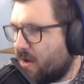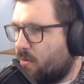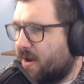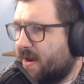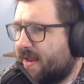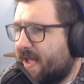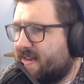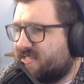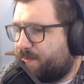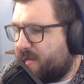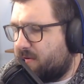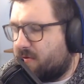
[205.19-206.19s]
We're going to kind of
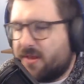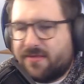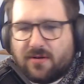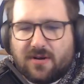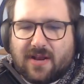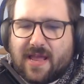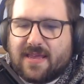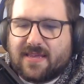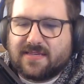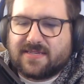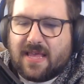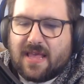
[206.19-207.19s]
speed run through tonight
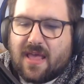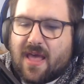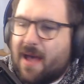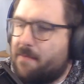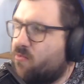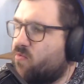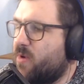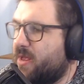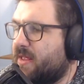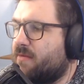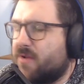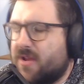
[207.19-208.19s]
because I'm
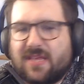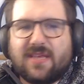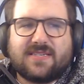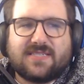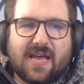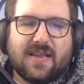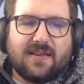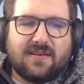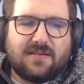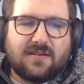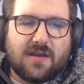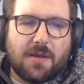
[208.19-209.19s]
really, really excited
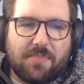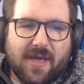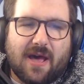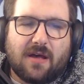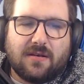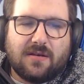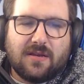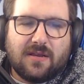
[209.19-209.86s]
about